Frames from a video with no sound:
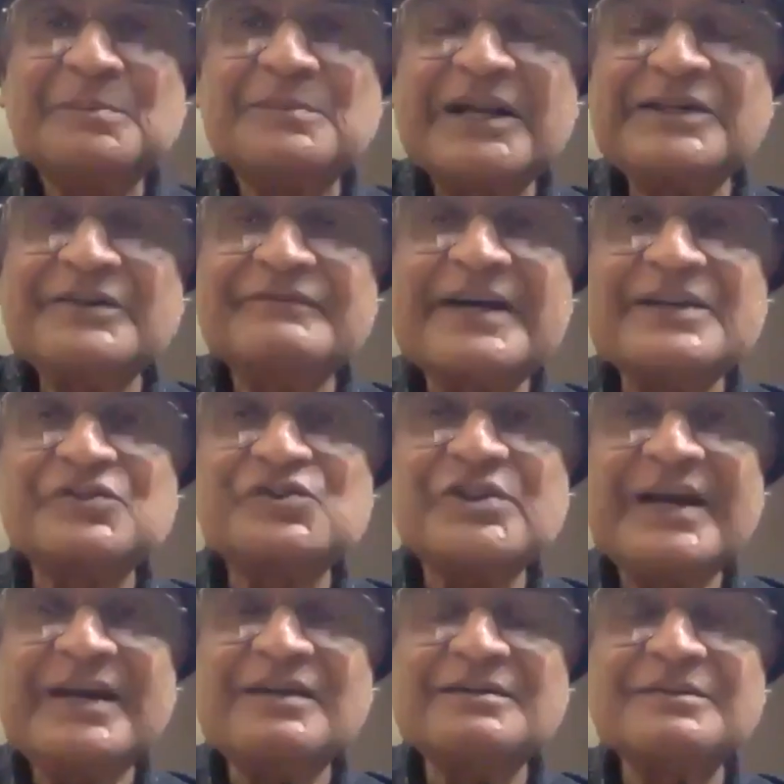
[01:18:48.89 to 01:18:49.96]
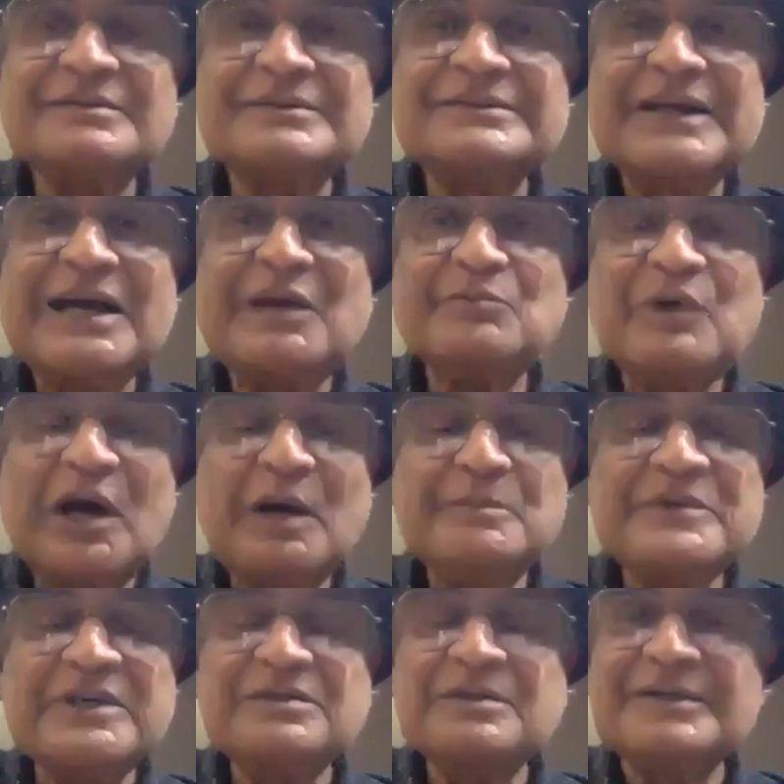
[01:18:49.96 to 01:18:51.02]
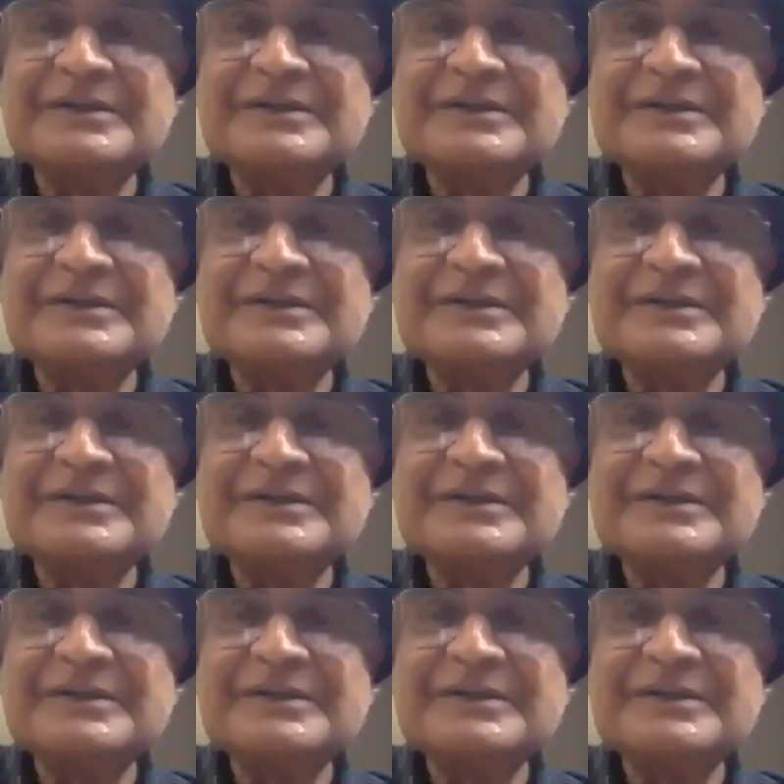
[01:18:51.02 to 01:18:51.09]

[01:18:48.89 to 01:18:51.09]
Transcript: But if I say I'm Amit,